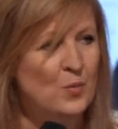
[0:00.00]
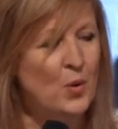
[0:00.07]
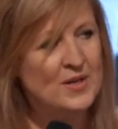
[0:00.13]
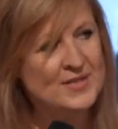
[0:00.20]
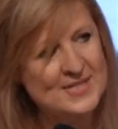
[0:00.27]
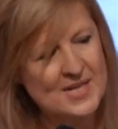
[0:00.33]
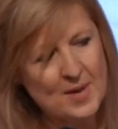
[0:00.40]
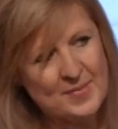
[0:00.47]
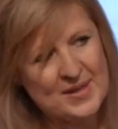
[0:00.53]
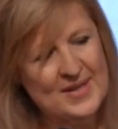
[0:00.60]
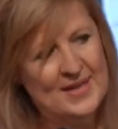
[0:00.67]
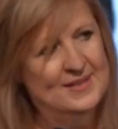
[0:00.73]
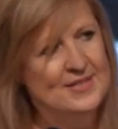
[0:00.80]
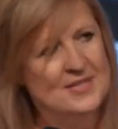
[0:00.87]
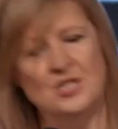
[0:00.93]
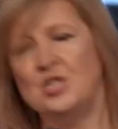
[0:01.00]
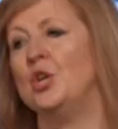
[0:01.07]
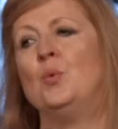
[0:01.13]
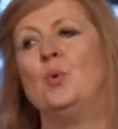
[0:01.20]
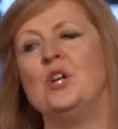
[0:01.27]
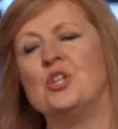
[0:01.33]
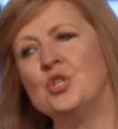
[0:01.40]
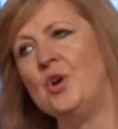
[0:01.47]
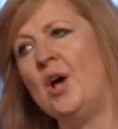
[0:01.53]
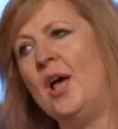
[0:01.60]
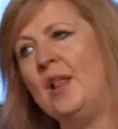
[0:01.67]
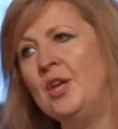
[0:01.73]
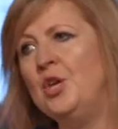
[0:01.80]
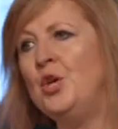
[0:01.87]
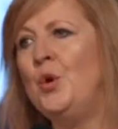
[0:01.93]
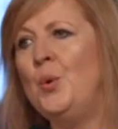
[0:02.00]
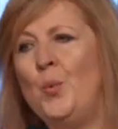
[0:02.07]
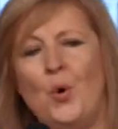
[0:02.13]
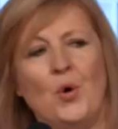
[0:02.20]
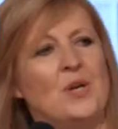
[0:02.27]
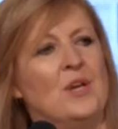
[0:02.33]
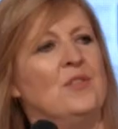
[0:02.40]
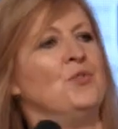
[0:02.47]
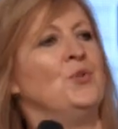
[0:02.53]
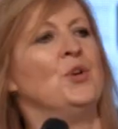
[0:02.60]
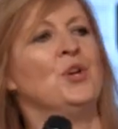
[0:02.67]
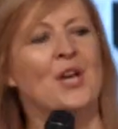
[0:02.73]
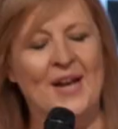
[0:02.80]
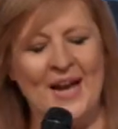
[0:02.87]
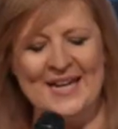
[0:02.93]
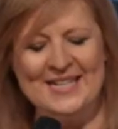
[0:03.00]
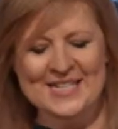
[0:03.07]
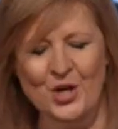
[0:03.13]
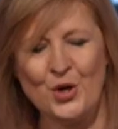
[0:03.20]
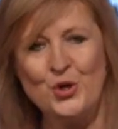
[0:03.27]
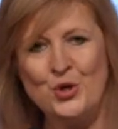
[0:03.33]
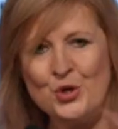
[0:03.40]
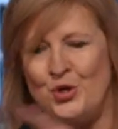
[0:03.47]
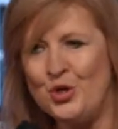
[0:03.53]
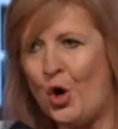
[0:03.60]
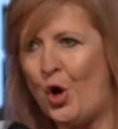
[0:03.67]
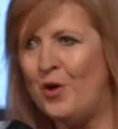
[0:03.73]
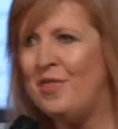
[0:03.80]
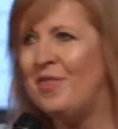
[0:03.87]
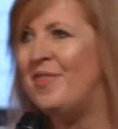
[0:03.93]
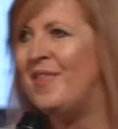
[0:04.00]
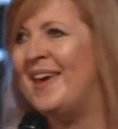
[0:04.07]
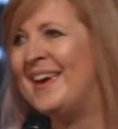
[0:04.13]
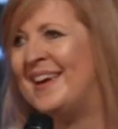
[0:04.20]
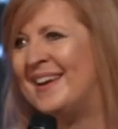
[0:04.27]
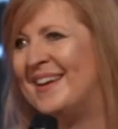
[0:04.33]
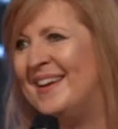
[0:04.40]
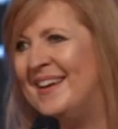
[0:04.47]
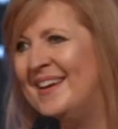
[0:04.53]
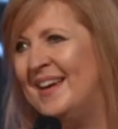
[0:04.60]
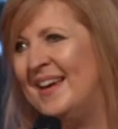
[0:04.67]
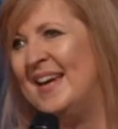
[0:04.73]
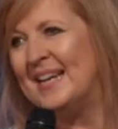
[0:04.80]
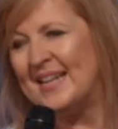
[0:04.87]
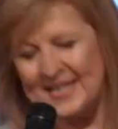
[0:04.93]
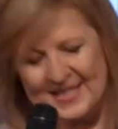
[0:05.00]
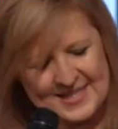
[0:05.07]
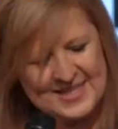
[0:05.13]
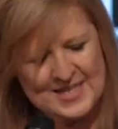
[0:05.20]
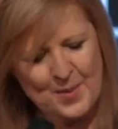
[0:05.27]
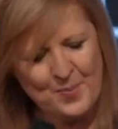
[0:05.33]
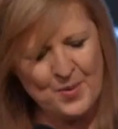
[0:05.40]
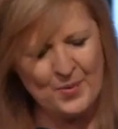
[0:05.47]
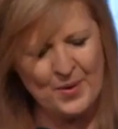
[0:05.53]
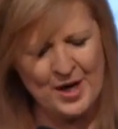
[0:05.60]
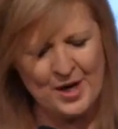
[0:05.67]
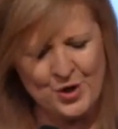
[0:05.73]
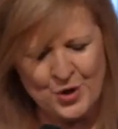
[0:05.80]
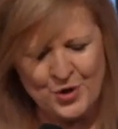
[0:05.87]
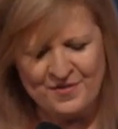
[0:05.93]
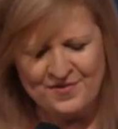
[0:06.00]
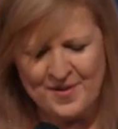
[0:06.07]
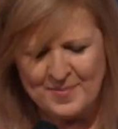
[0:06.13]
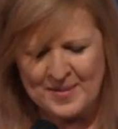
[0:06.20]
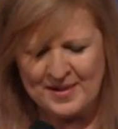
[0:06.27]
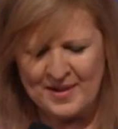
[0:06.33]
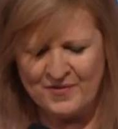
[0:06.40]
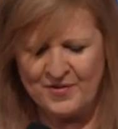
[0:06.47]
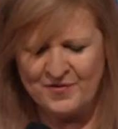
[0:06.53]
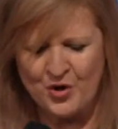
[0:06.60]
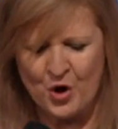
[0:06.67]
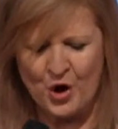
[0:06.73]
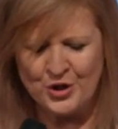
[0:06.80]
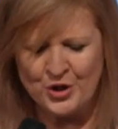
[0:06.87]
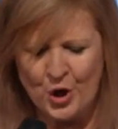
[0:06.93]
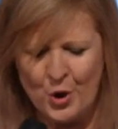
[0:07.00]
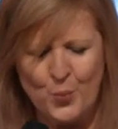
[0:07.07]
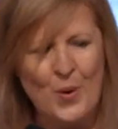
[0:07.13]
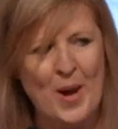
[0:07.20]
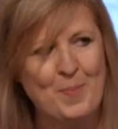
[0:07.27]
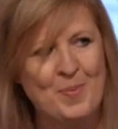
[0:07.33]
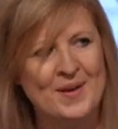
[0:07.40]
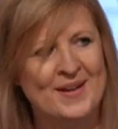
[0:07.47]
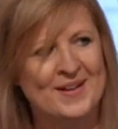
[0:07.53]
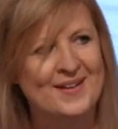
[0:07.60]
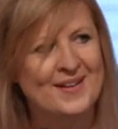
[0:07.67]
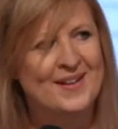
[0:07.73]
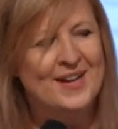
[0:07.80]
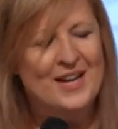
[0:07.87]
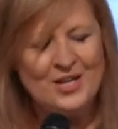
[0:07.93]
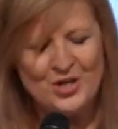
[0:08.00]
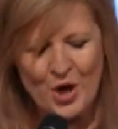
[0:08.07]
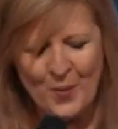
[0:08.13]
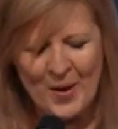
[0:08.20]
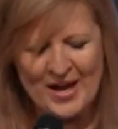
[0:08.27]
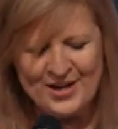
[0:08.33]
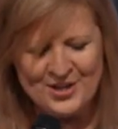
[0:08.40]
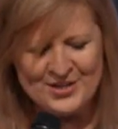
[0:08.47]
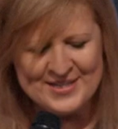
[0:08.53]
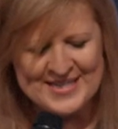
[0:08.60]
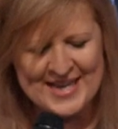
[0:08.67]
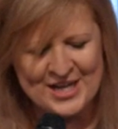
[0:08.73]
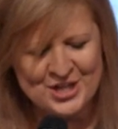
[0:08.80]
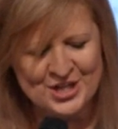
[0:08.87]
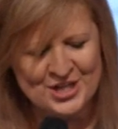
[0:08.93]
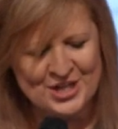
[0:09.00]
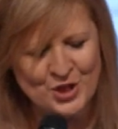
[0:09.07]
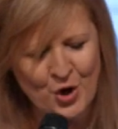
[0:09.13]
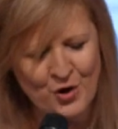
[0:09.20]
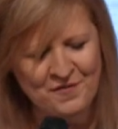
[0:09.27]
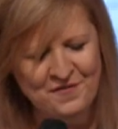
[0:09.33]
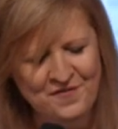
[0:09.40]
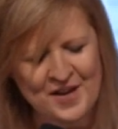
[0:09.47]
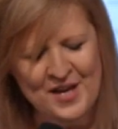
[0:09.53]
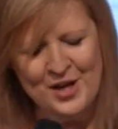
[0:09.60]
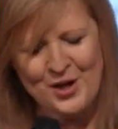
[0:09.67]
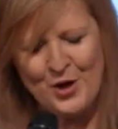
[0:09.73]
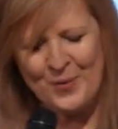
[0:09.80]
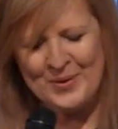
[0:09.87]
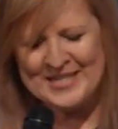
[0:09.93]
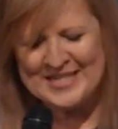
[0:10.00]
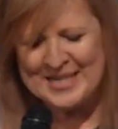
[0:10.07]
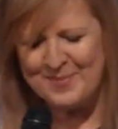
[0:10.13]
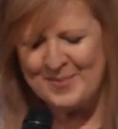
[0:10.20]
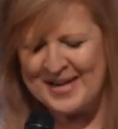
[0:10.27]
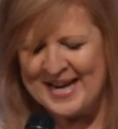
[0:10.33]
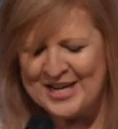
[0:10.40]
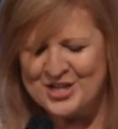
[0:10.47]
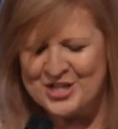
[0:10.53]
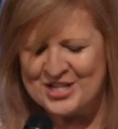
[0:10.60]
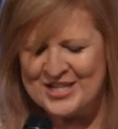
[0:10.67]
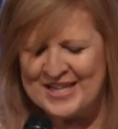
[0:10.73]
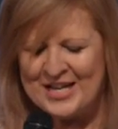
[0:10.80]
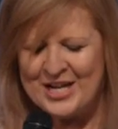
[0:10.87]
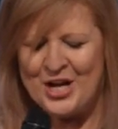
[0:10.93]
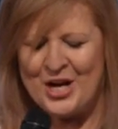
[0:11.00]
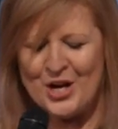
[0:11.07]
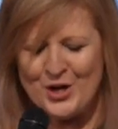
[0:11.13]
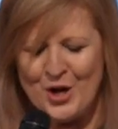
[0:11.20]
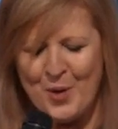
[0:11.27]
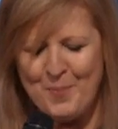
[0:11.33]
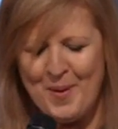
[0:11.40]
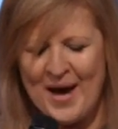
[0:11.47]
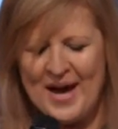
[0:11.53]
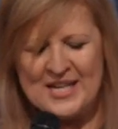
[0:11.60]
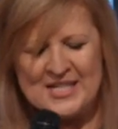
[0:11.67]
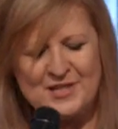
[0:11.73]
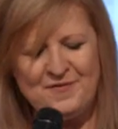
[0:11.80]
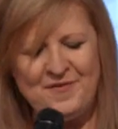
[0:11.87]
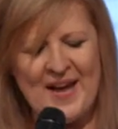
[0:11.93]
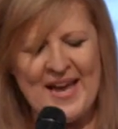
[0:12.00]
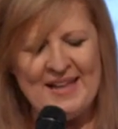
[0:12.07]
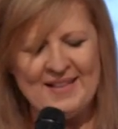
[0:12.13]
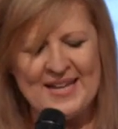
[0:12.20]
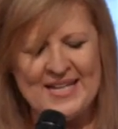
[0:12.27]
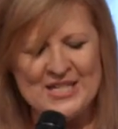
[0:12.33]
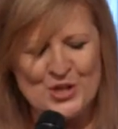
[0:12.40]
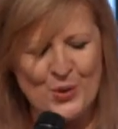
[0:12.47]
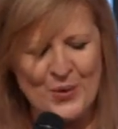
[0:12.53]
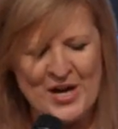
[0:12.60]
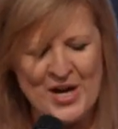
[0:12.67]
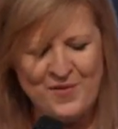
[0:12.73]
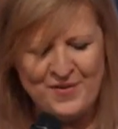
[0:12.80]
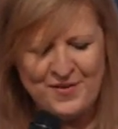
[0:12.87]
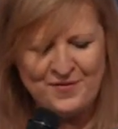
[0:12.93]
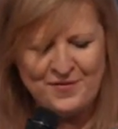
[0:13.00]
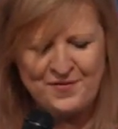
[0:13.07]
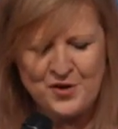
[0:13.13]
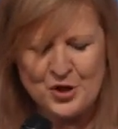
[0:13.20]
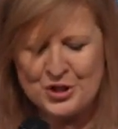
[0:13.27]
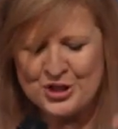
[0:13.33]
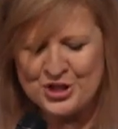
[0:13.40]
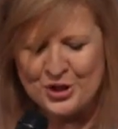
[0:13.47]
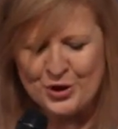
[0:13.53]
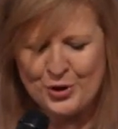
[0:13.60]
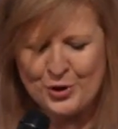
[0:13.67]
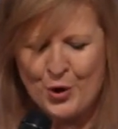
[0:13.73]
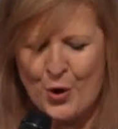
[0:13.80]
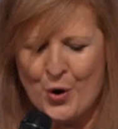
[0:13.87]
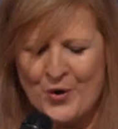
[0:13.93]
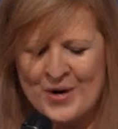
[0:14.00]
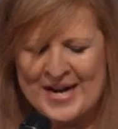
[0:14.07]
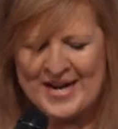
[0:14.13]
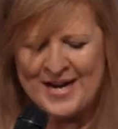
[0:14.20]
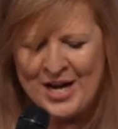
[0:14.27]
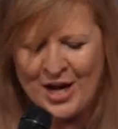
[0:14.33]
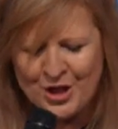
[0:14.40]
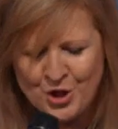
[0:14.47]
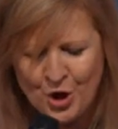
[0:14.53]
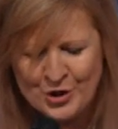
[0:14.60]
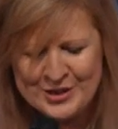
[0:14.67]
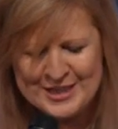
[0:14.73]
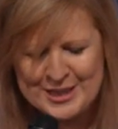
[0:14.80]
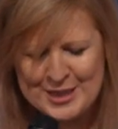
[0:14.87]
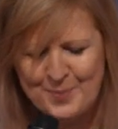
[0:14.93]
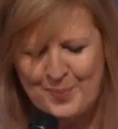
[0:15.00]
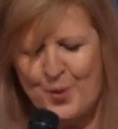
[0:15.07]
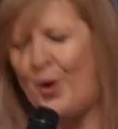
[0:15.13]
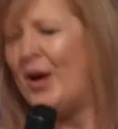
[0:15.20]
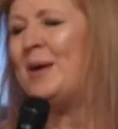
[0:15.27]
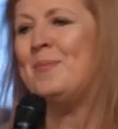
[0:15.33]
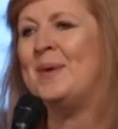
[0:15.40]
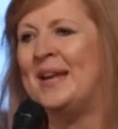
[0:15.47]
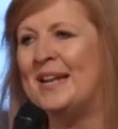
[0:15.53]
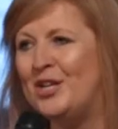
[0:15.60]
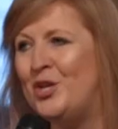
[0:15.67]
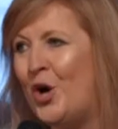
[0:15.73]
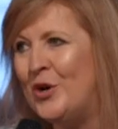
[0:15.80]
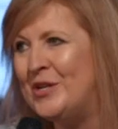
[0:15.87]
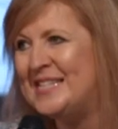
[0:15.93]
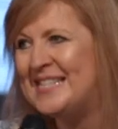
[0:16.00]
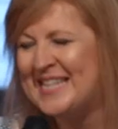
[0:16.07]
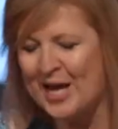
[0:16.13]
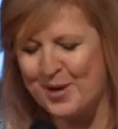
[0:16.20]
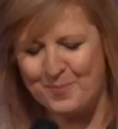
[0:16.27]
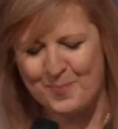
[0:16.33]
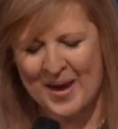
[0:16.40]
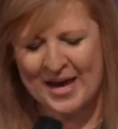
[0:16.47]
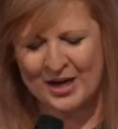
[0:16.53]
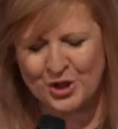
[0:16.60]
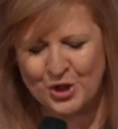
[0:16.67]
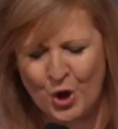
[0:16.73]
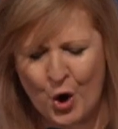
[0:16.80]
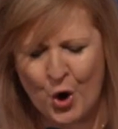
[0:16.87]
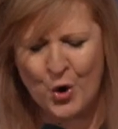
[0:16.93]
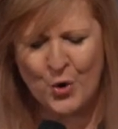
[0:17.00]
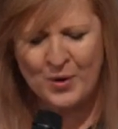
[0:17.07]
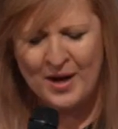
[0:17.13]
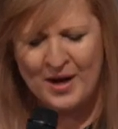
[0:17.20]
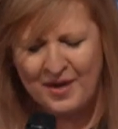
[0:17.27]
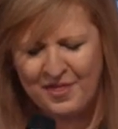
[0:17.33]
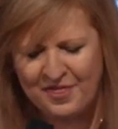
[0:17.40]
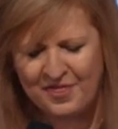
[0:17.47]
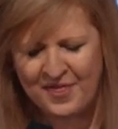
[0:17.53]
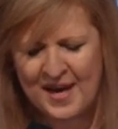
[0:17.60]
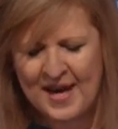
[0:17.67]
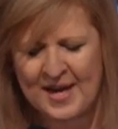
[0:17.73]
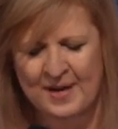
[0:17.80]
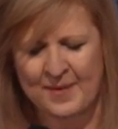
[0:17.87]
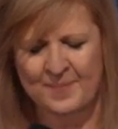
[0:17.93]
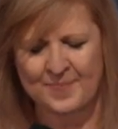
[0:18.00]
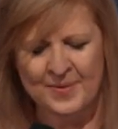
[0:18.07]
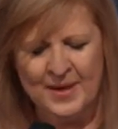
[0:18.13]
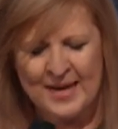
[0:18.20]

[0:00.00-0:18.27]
What's come against you? What trial are you walking through? Can I tell you, no thing can separate you from the love of God. No weapon, no accusation, no fear, no intimidation, no past failings or even future glory, no disappointment, no setback, no thing.